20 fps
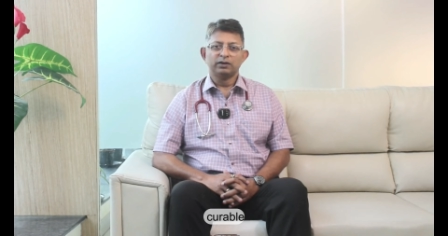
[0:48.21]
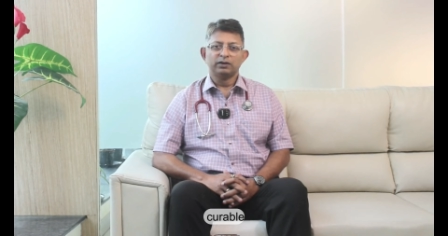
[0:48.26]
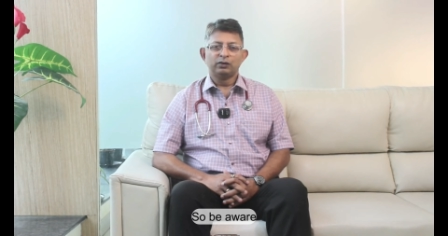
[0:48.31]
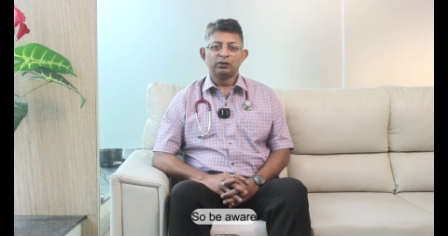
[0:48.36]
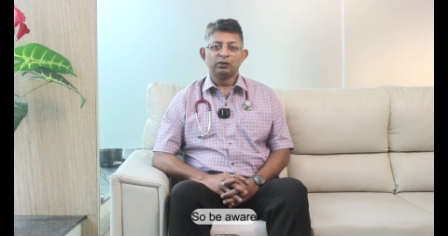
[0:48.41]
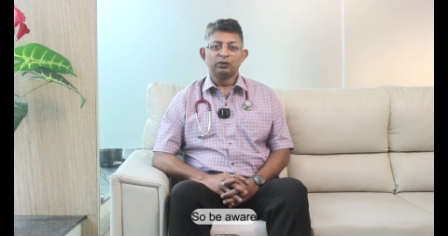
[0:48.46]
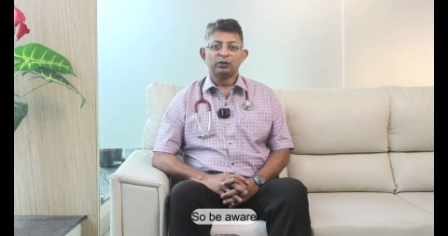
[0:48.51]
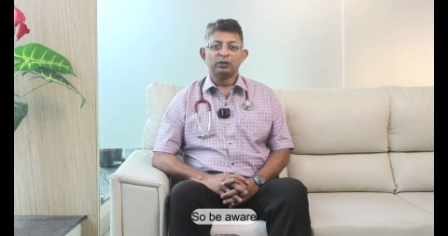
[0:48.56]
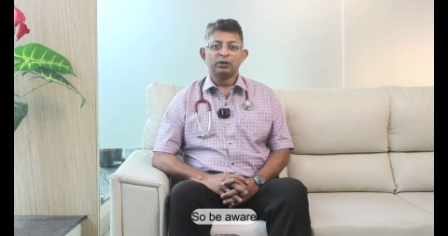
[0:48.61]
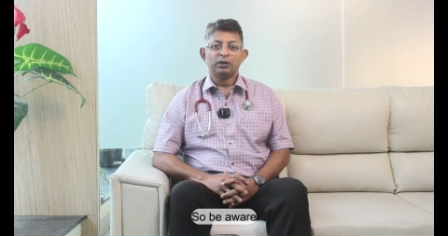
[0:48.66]

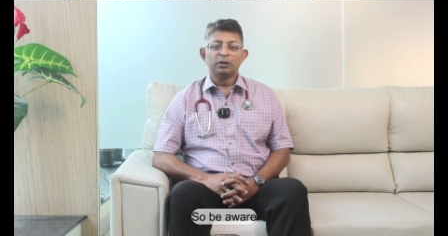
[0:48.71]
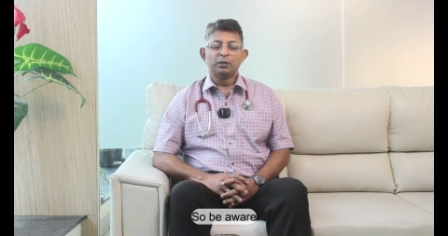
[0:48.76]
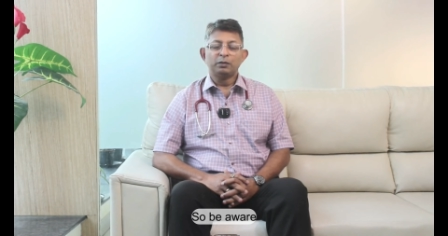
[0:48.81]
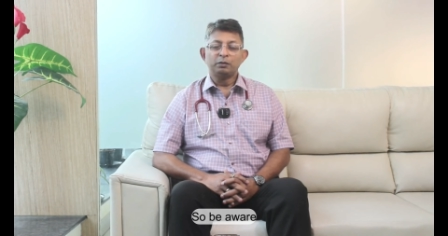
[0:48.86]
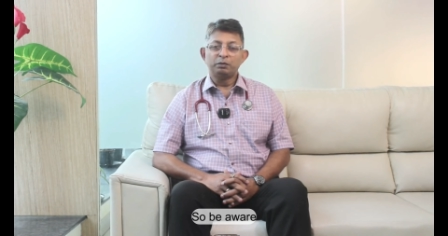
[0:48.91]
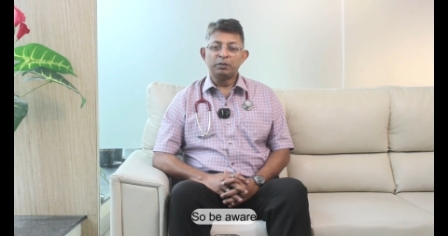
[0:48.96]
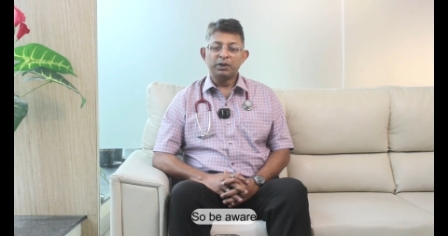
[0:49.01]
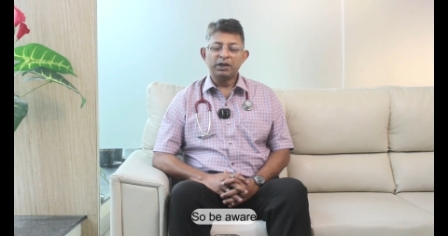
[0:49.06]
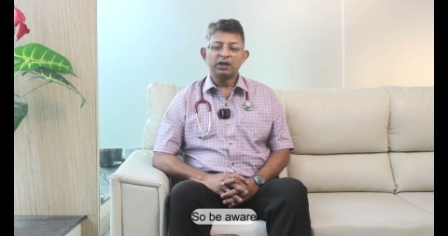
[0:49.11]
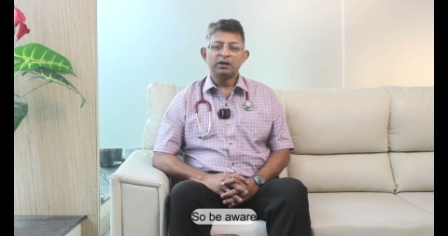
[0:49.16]
So
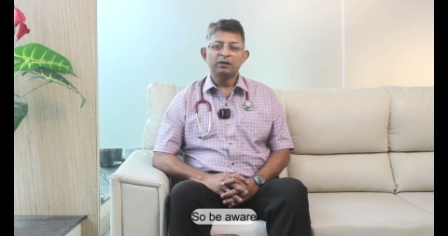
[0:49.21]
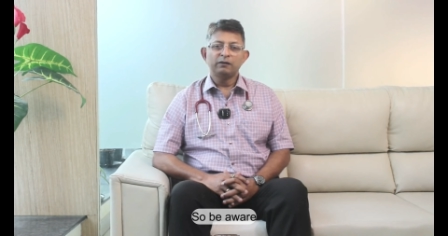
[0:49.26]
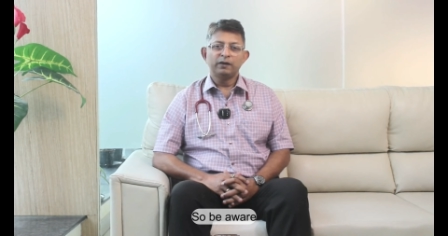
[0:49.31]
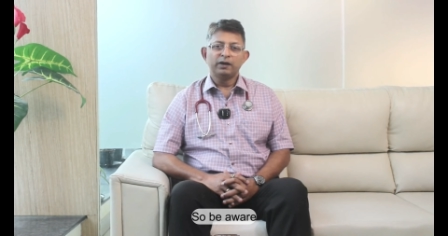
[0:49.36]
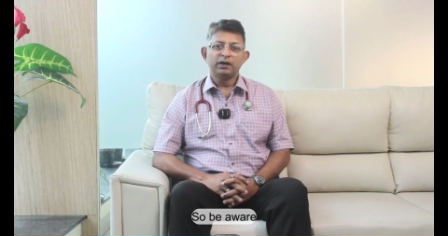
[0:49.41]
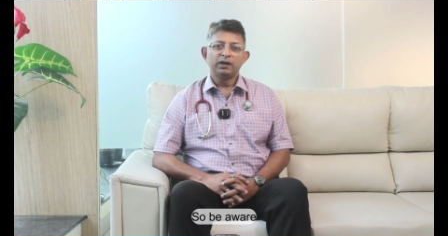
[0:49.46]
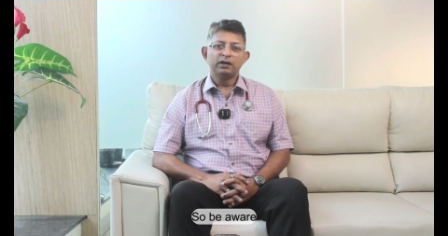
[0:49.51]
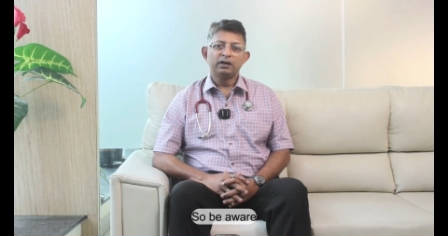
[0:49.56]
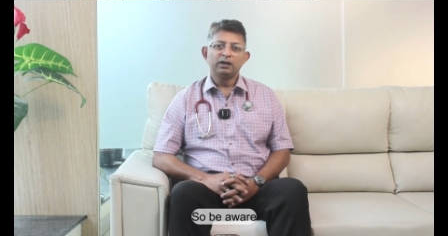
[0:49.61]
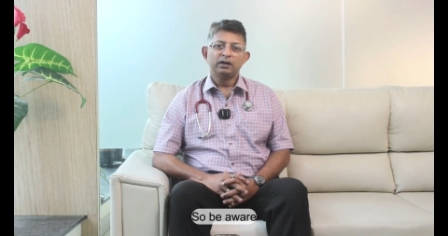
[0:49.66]
be
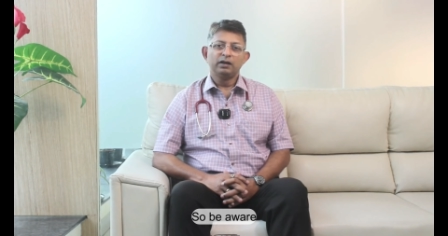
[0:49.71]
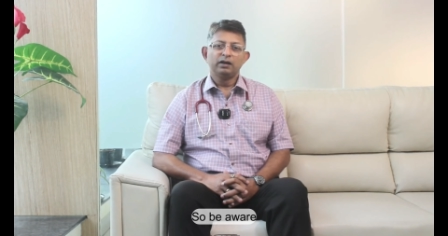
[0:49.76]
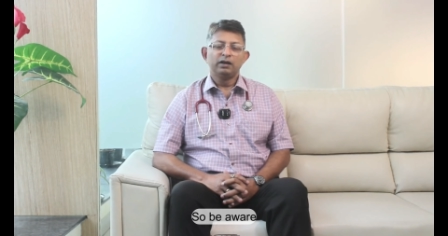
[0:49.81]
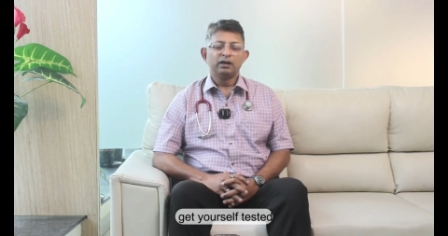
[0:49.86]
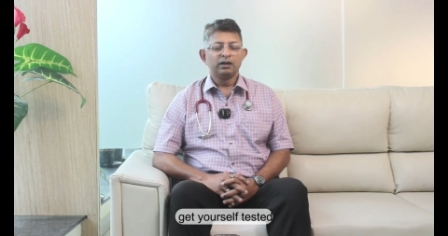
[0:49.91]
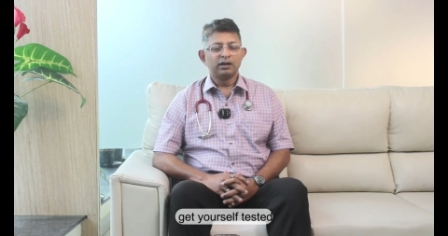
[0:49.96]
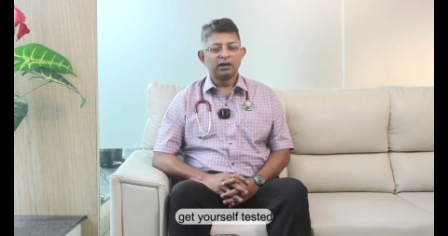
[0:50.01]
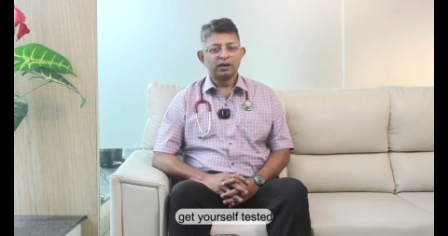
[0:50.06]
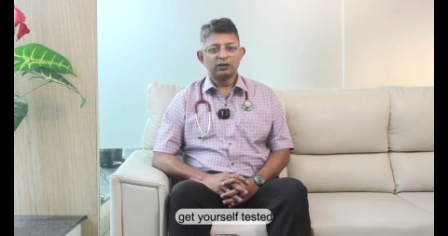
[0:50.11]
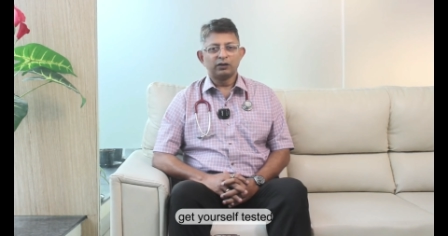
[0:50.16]
aware,
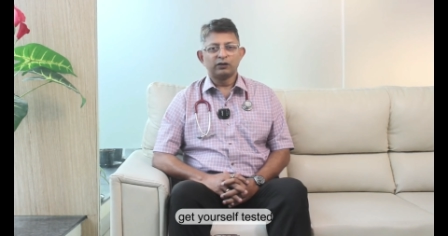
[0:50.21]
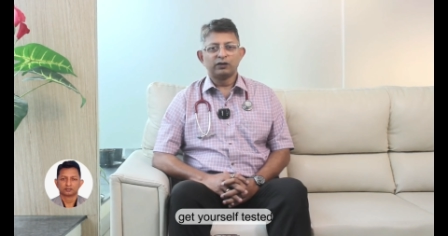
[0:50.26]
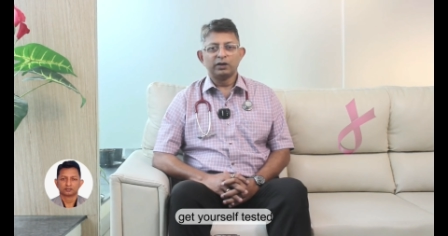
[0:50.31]
get